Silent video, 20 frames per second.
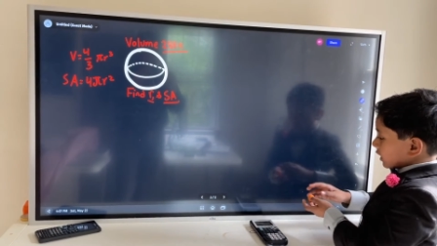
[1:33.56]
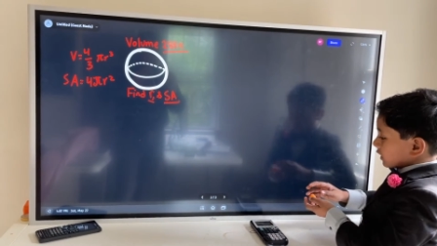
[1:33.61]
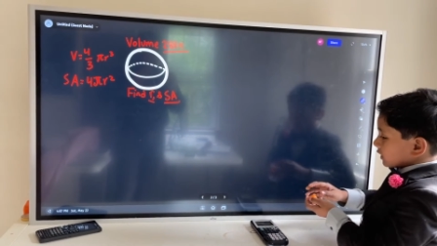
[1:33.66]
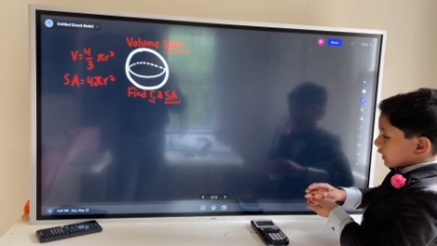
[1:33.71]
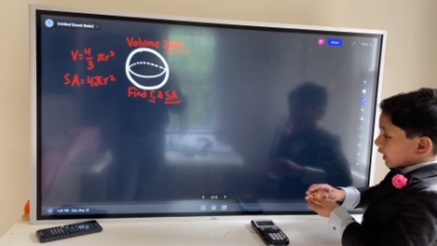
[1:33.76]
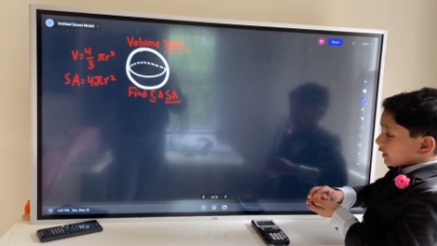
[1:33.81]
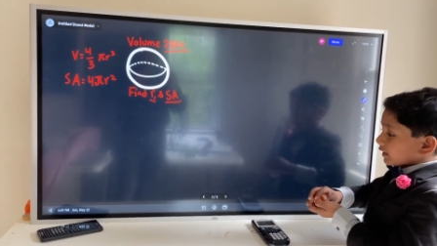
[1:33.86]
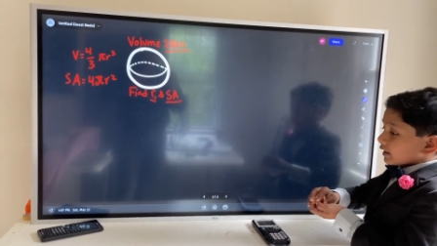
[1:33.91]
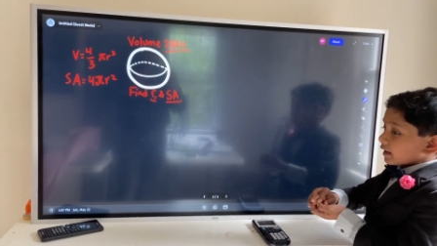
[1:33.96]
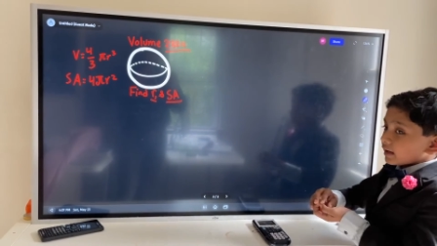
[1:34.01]
and
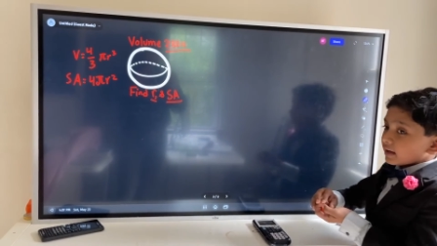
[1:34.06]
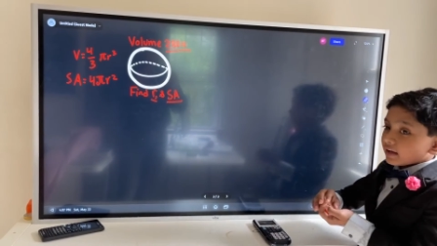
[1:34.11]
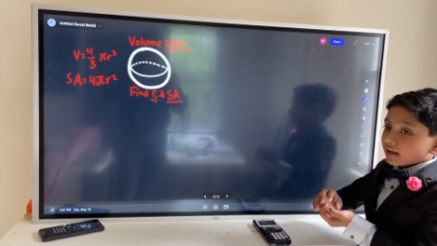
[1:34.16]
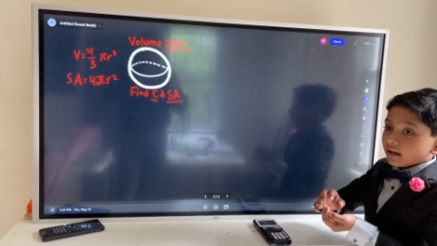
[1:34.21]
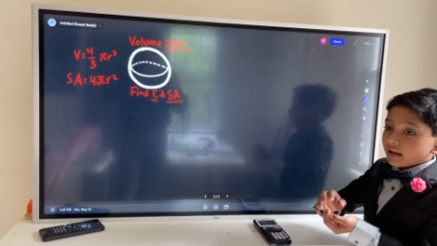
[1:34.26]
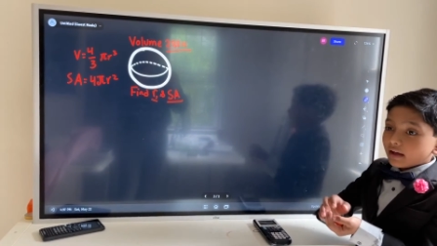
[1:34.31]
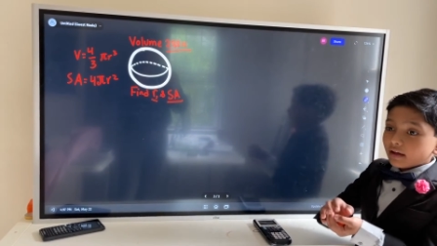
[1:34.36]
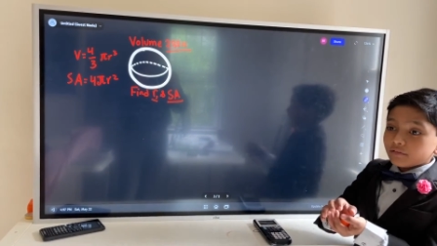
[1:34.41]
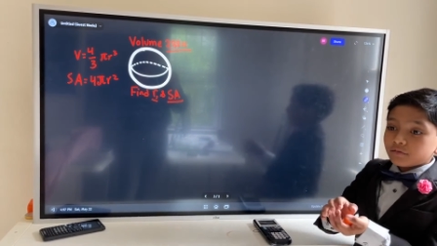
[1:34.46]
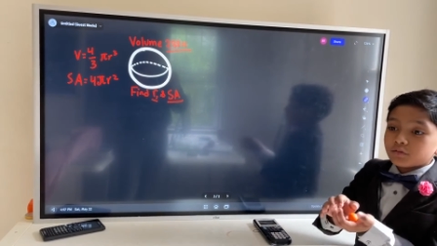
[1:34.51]
like
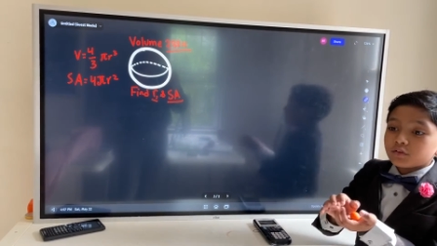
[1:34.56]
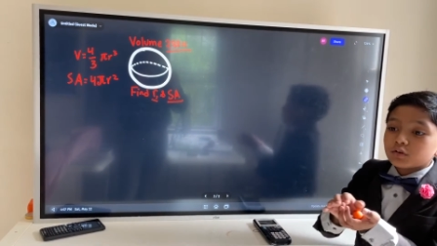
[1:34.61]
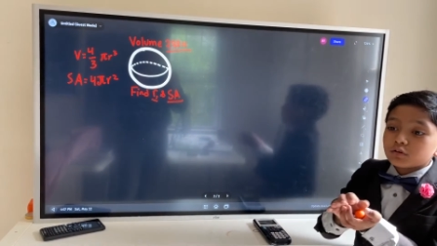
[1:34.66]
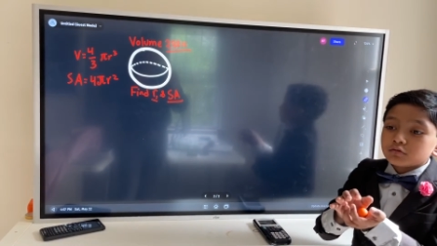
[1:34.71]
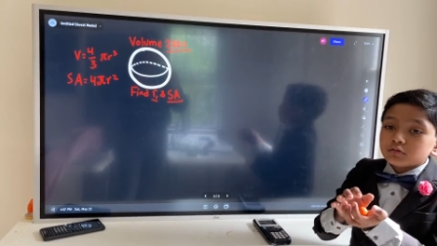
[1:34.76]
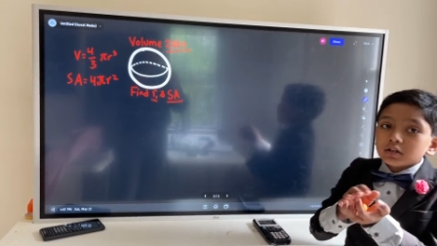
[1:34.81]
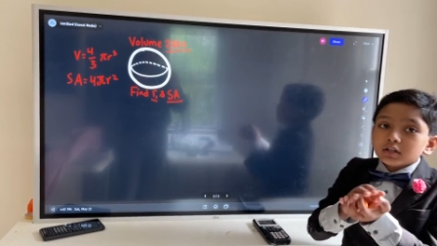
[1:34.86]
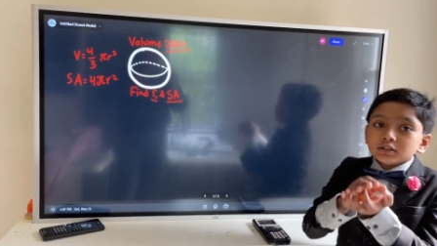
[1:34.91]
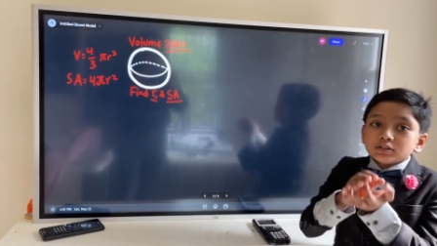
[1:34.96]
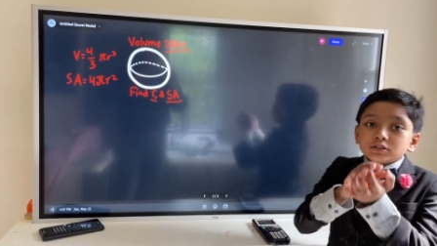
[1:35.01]
if
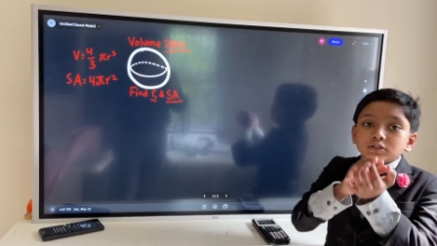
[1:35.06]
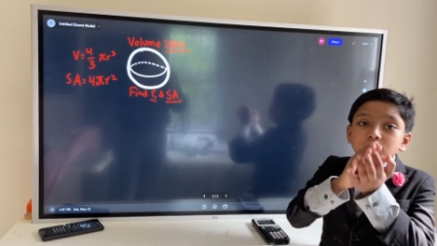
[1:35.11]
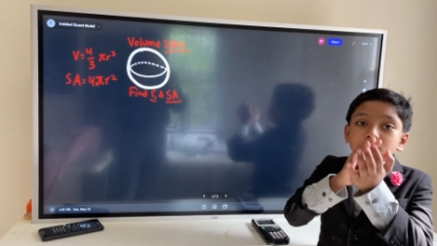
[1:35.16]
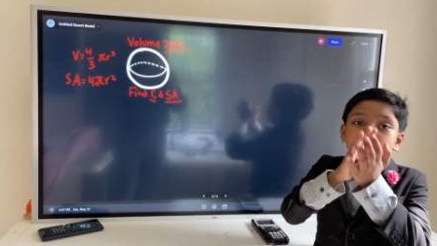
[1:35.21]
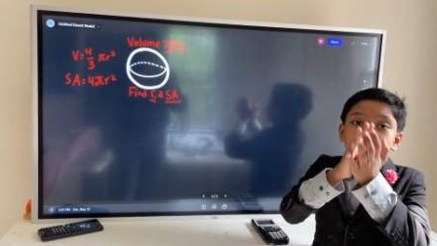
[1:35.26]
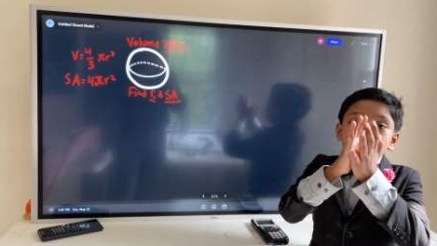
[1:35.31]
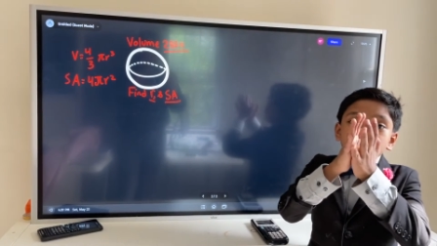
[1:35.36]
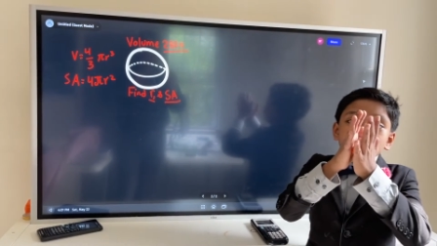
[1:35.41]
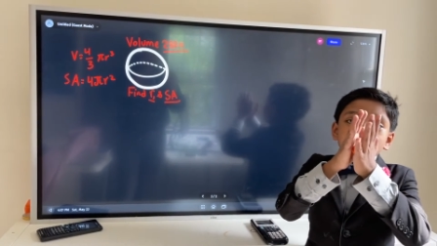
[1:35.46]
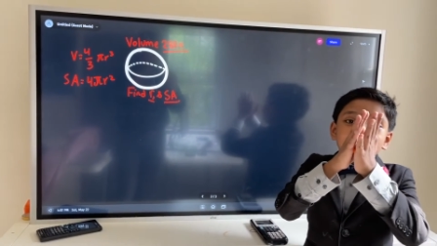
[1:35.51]
you
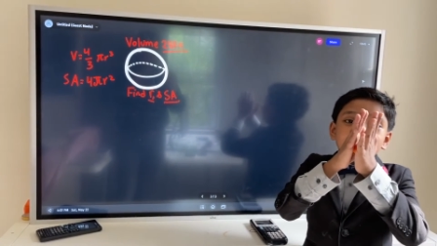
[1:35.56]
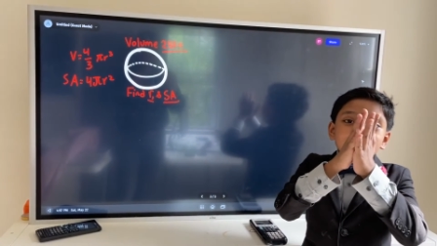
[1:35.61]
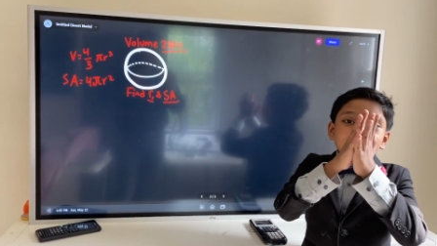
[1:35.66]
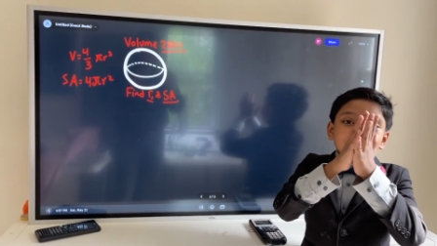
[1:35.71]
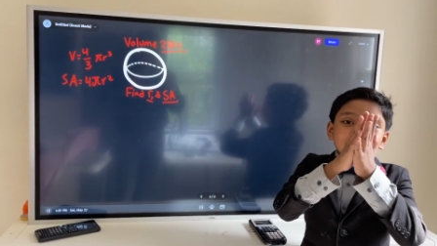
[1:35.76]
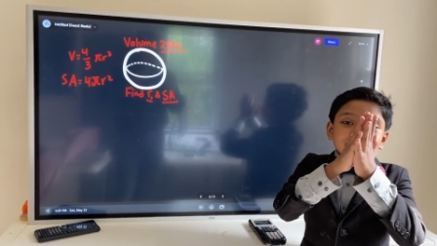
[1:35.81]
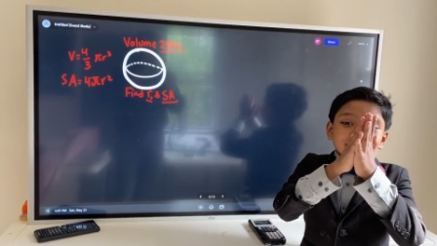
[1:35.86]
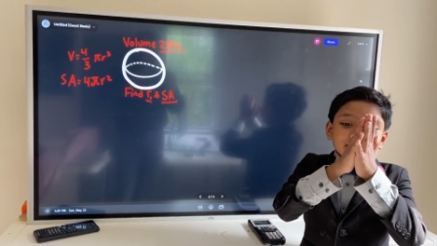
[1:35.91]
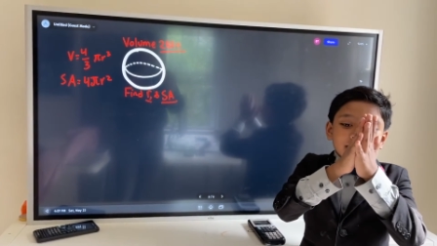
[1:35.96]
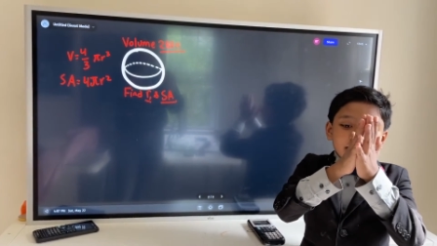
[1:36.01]

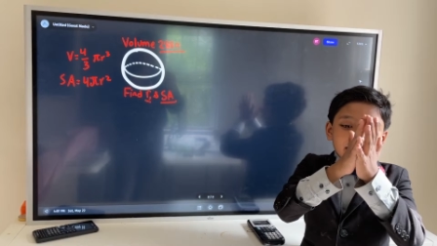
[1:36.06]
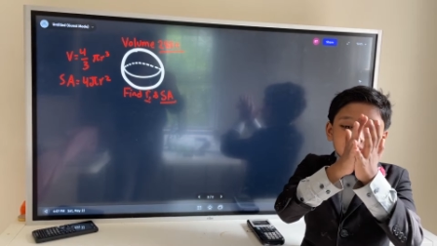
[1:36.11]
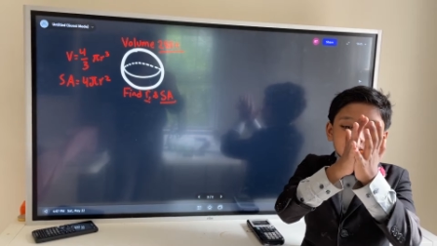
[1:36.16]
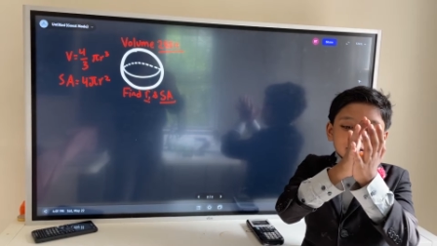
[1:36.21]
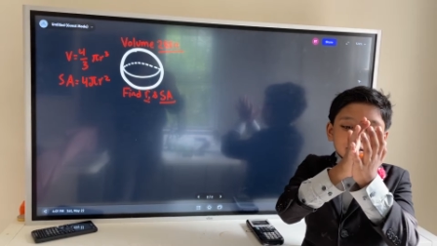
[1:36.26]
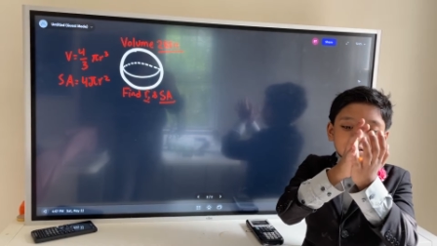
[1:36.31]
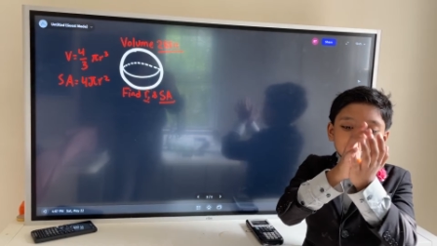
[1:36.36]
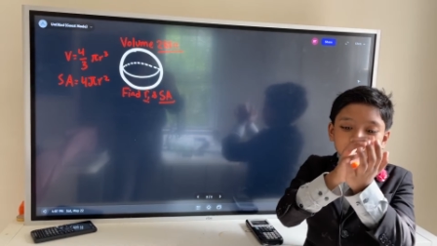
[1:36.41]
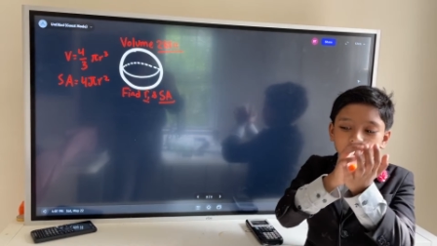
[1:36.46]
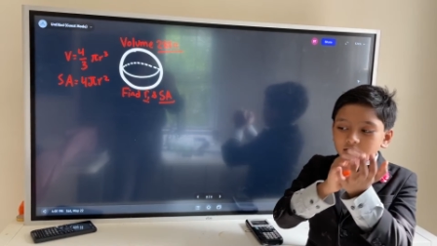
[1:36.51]
squeeze
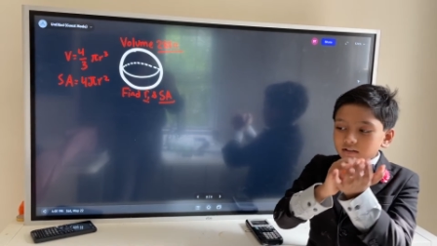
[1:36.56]
this,